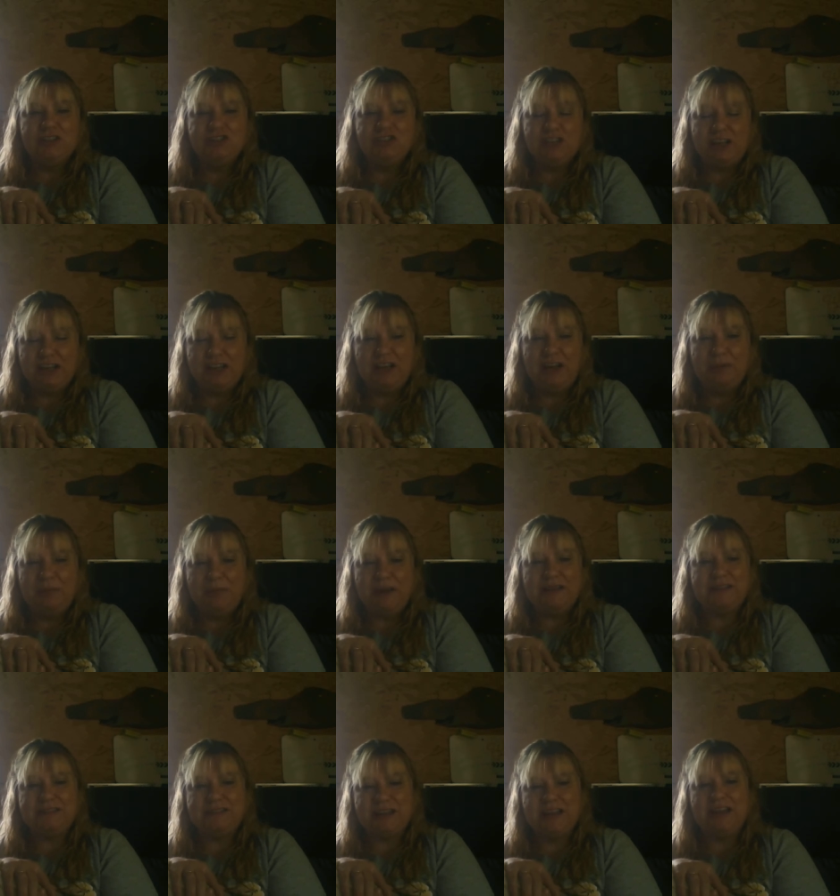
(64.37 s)
Check out my
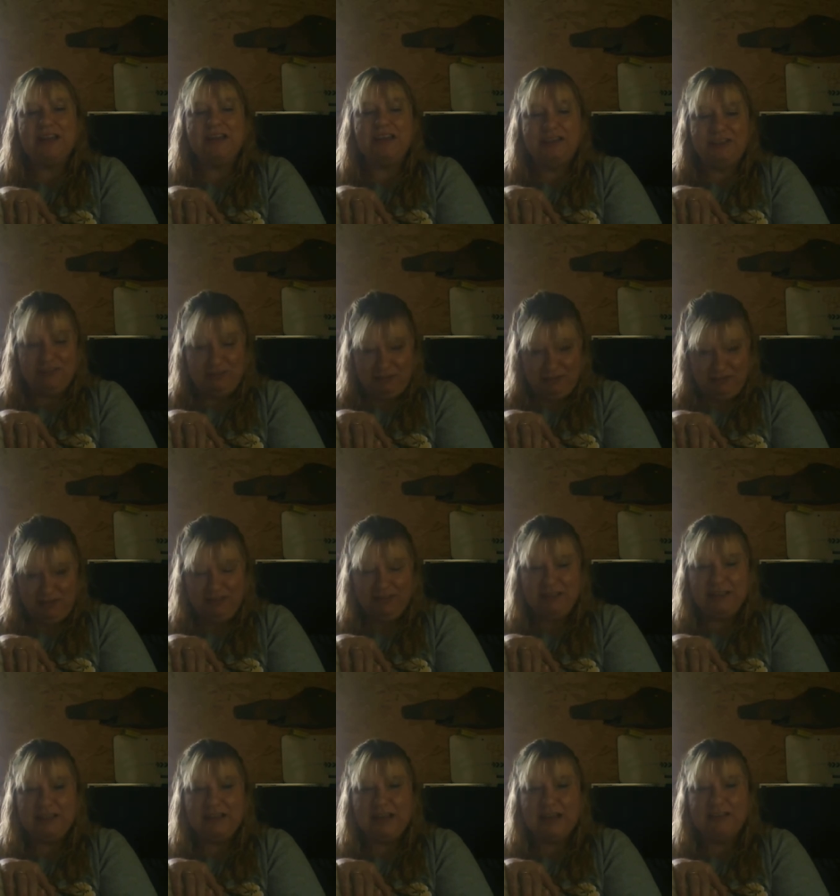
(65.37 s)
site.
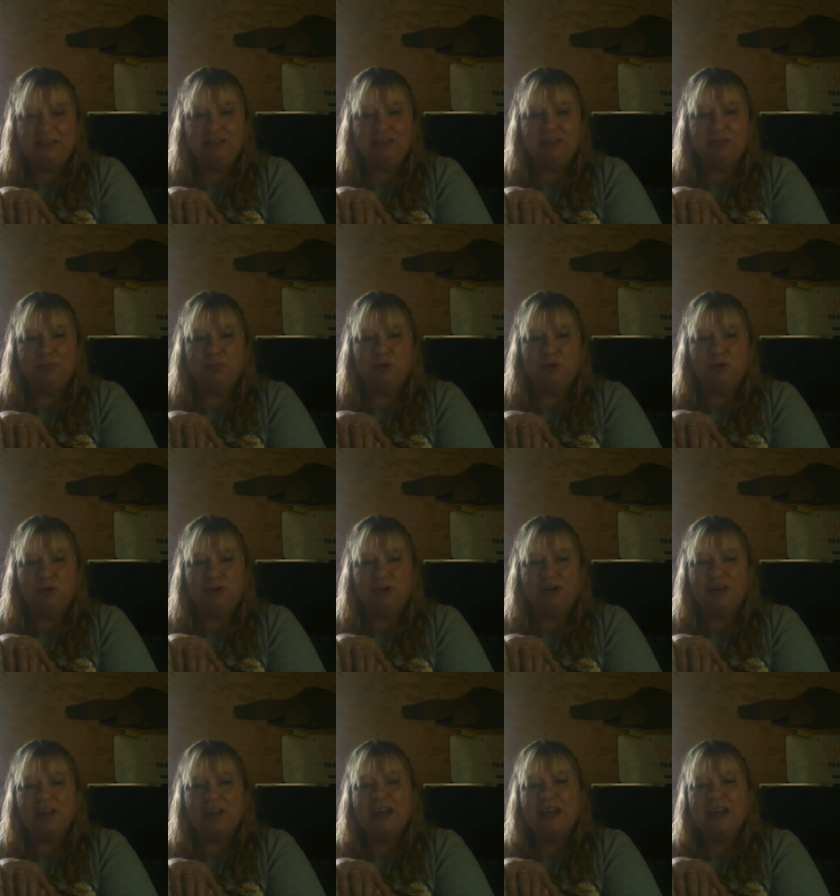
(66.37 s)
Click on Learn
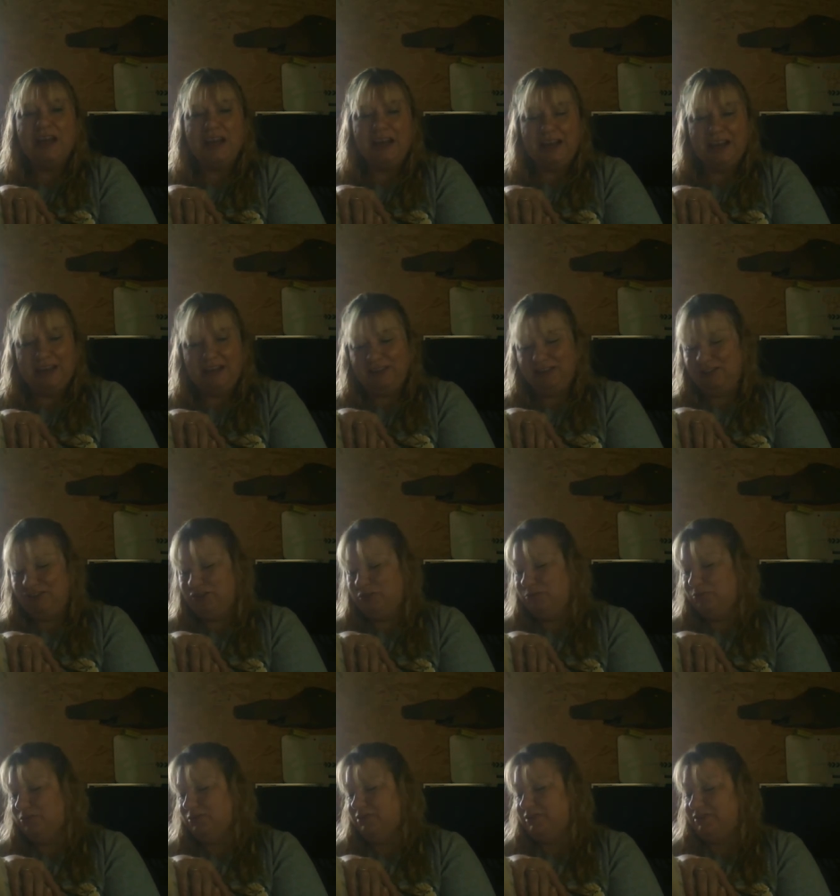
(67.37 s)
More, and you
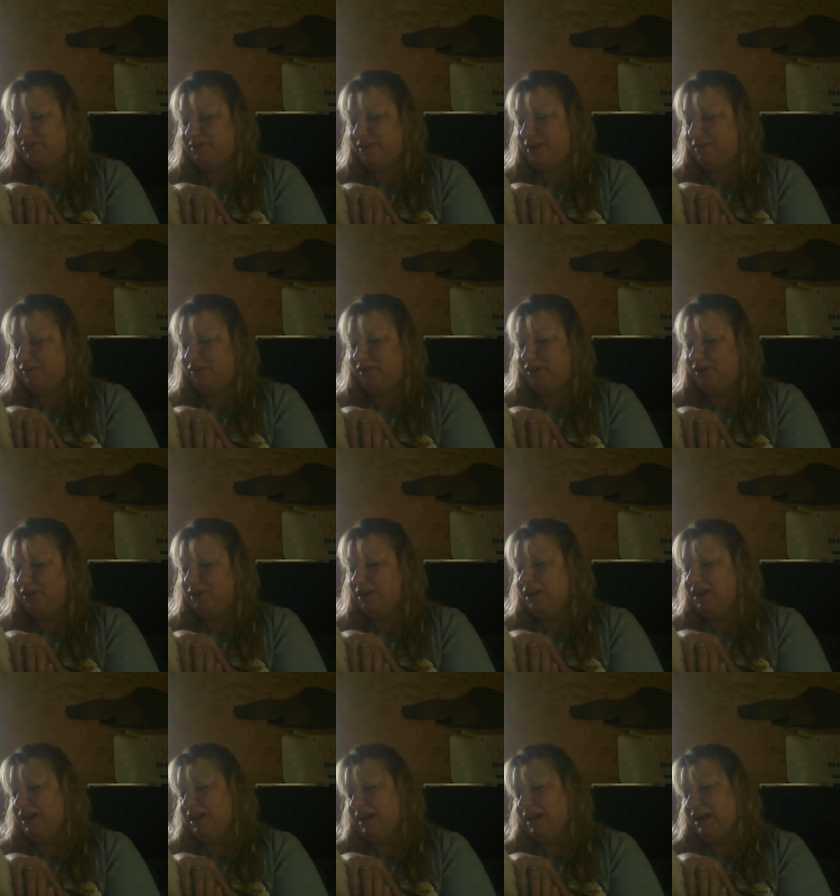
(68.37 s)
will discover
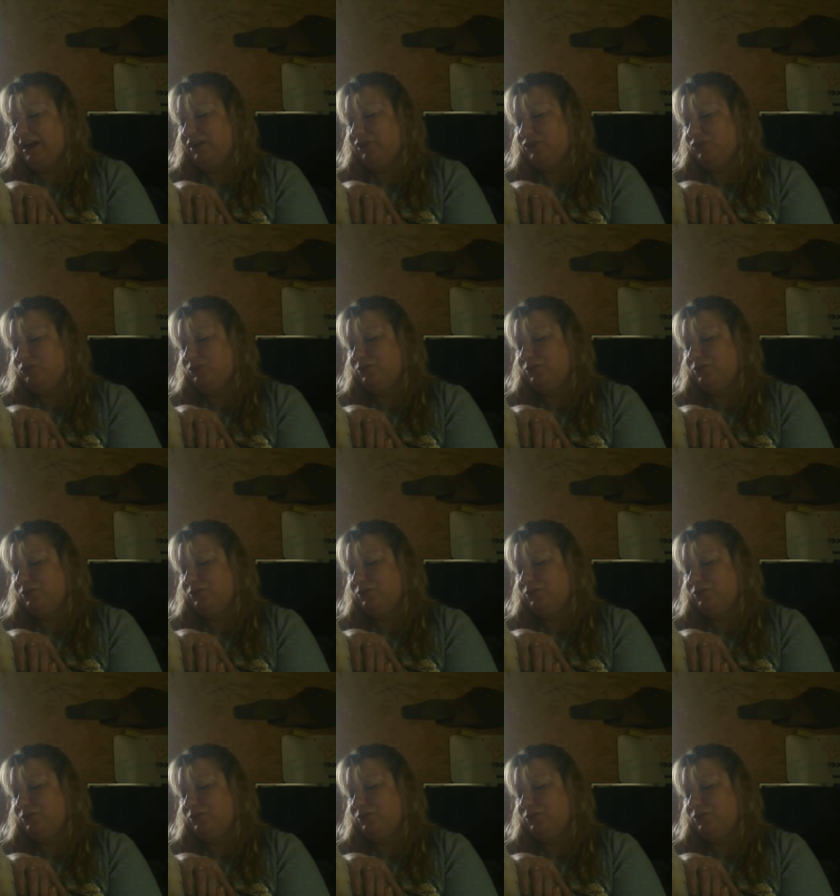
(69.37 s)
how you